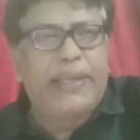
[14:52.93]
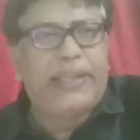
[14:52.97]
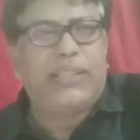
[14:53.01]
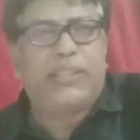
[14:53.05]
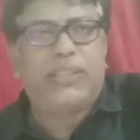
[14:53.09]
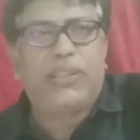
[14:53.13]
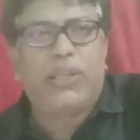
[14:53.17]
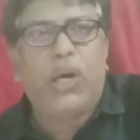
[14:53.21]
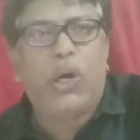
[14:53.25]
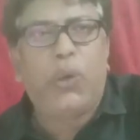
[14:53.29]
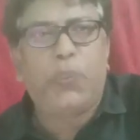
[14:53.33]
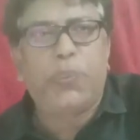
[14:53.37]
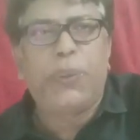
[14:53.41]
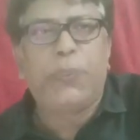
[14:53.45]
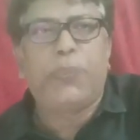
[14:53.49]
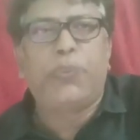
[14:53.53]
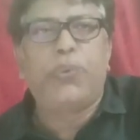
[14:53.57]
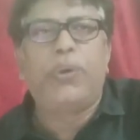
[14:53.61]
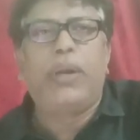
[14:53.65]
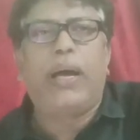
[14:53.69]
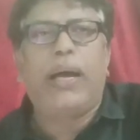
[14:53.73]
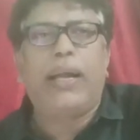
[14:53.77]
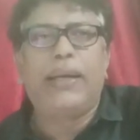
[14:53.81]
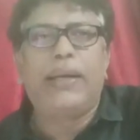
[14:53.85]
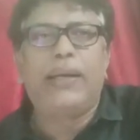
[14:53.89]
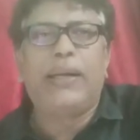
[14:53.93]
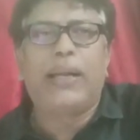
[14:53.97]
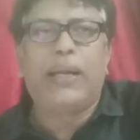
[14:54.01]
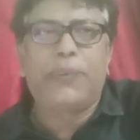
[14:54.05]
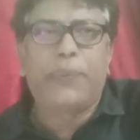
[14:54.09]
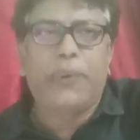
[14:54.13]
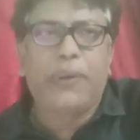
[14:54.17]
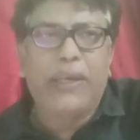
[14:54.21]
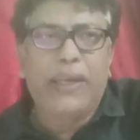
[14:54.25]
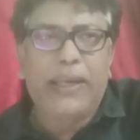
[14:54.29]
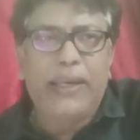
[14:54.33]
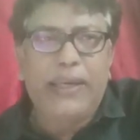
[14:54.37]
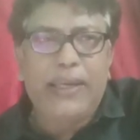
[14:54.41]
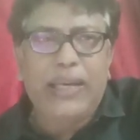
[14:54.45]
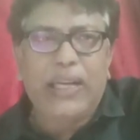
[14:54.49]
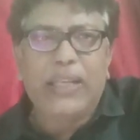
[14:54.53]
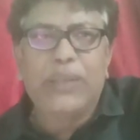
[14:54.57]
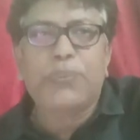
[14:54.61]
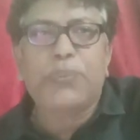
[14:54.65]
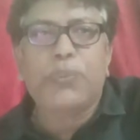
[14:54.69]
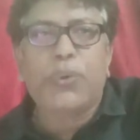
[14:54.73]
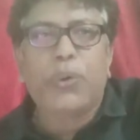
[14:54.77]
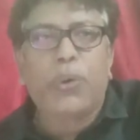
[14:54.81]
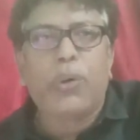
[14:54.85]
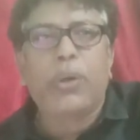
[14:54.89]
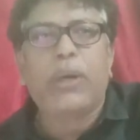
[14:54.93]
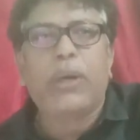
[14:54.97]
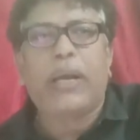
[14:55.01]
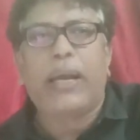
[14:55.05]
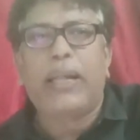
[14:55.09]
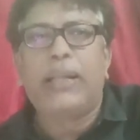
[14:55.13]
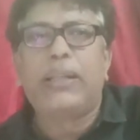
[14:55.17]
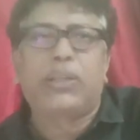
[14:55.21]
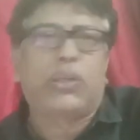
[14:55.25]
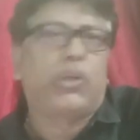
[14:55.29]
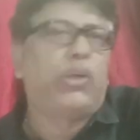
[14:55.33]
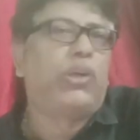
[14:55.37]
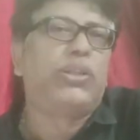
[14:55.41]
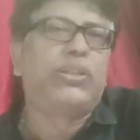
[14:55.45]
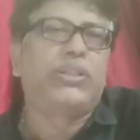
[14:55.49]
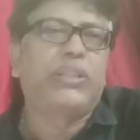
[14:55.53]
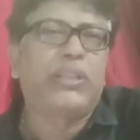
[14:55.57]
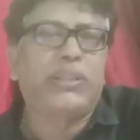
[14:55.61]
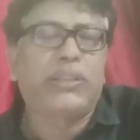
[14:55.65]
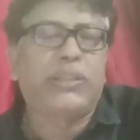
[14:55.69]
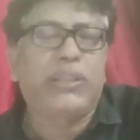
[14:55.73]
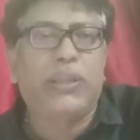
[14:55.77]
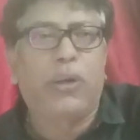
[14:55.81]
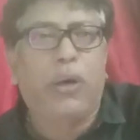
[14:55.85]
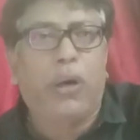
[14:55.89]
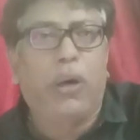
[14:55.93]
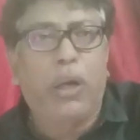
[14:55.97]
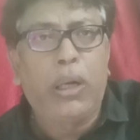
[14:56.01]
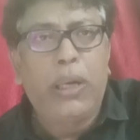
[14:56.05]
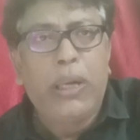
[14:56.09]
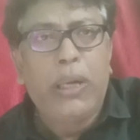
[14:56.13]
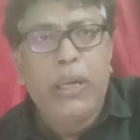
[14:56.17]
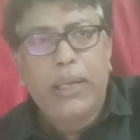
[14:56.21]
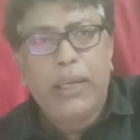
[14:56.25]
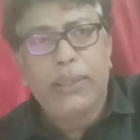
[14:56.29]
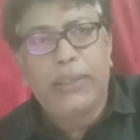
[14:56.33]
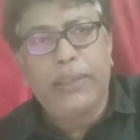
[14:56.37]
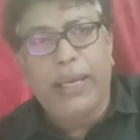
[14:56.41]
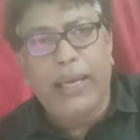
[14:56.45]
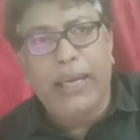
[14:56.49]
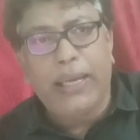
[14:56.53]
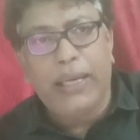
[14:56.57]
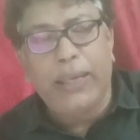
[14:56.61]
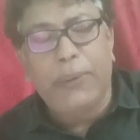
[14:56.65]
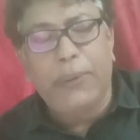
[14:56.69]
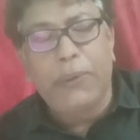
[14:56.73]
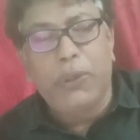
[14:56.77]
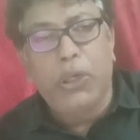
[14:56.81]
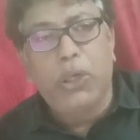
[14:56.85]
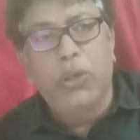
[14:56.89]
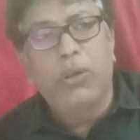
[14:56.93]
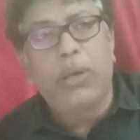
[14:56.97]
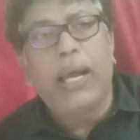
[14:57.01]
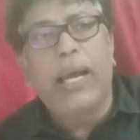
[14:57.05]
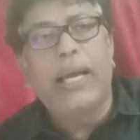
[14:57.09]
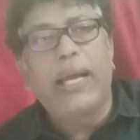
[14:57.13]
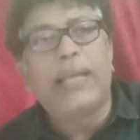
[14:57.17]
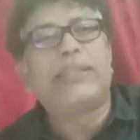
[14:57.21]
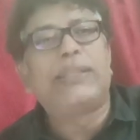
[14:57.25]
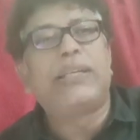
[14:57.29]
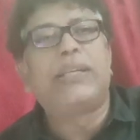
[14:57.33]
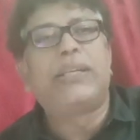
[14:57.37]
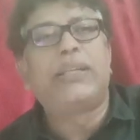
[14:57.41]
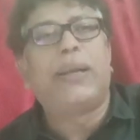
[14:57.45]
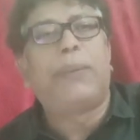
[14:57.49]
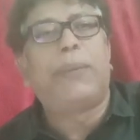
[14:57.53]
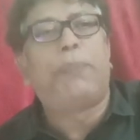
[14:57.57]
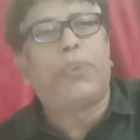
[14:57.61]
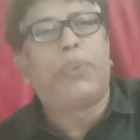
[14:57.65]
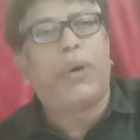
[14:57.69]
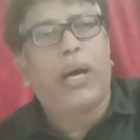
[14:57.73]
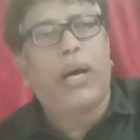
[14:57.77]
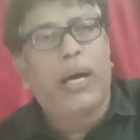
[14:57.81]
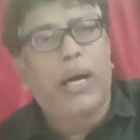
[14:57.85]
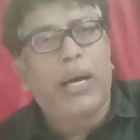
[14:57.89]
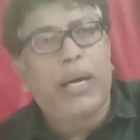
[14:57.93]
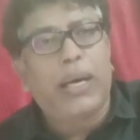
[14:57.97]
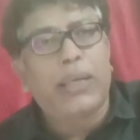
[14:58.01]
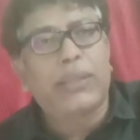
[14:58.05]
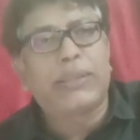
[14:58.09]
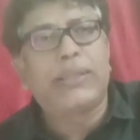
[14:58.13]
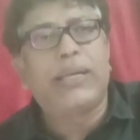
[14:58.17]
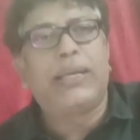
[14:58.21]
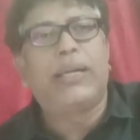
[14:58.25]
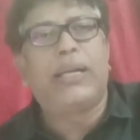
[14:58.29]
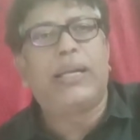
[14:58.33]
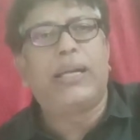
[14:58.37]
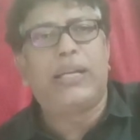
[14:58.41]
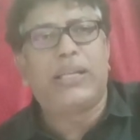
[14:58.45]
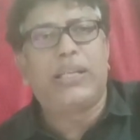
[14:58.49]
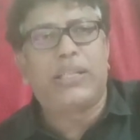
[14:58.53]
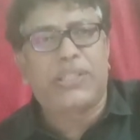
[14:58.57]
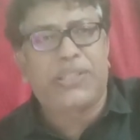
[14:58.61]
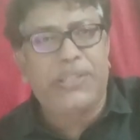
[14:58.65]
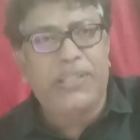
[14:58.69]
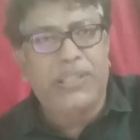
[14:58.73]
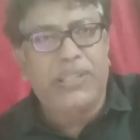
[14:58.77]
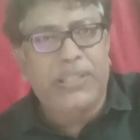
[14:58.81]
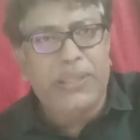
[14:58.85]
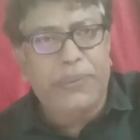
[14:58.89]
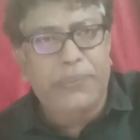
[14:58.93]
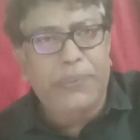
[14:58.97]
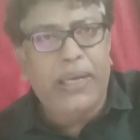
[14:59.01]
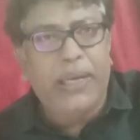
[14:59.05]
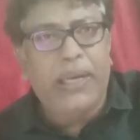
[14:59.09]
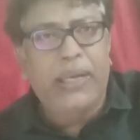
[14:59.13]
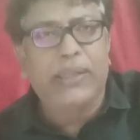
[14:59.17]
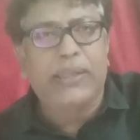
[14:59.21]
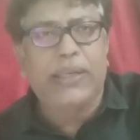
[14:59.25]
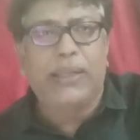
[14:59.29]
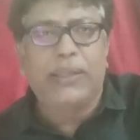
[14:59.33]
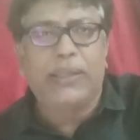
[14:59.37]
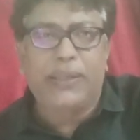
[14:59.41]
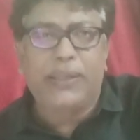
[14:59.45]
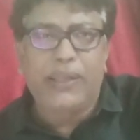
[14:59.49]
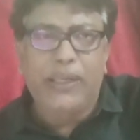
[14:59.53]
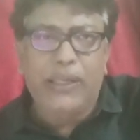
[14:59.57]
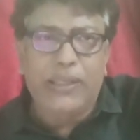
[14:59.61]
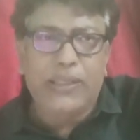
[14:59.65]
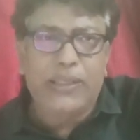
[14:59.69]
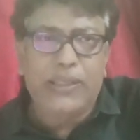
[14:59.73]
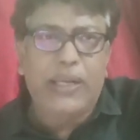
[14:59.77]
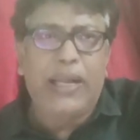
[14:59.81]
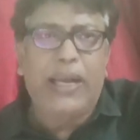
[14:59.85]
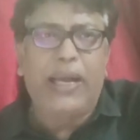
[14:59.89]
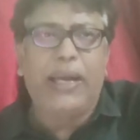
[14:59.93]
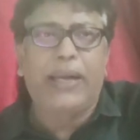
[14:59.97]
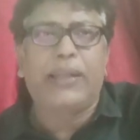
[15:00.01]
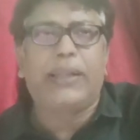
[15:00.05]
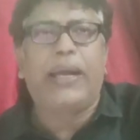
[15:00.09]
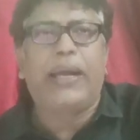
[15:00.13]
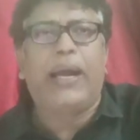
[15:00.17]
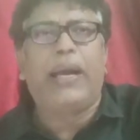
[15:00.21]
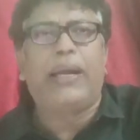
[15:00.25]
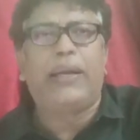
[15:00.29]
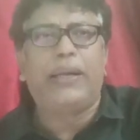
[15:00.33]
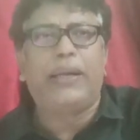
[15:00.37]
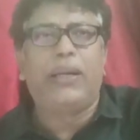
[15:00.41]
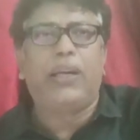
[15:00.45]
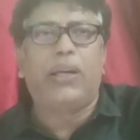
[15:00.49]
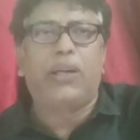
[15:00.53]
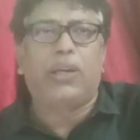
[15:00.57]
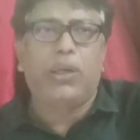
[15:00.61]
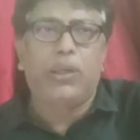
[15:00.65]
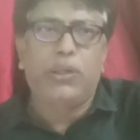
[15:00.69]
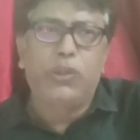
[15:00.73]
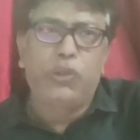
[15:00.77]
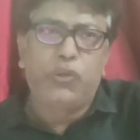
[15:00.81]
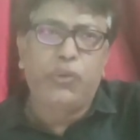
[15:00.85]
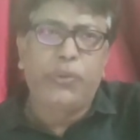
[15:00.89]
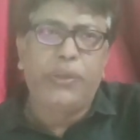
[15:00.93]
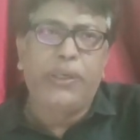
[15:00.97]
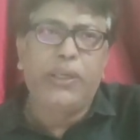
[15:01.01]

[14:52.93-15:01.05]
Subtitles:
Now people are in urban areas more health conscious and all. They are utilizing the parks and streetways and things like that, in doing